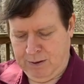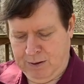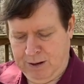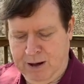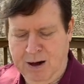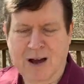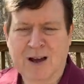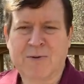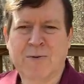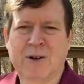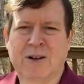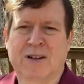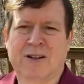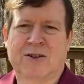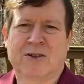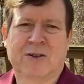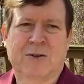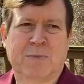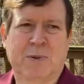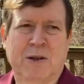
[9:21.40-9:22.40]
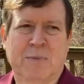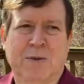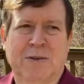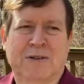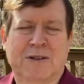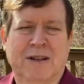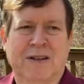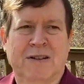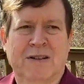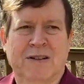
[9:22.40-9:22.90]
non religious people
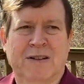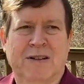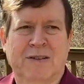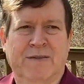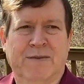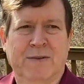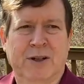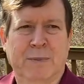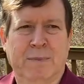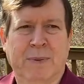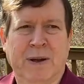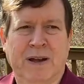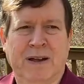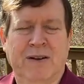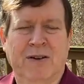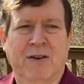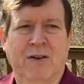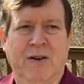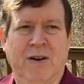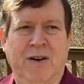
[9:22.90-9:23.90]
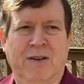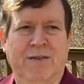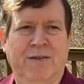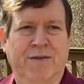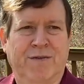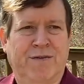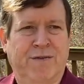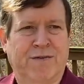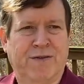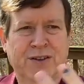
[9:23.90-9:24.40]
tend to de- depend on
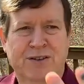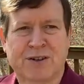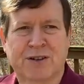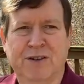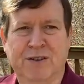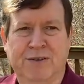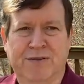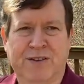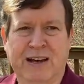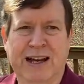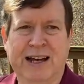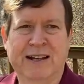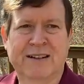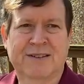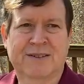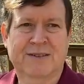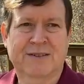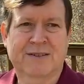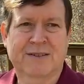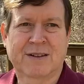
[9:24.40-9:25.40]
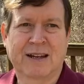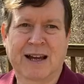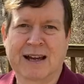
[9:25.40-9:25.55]
physical facts,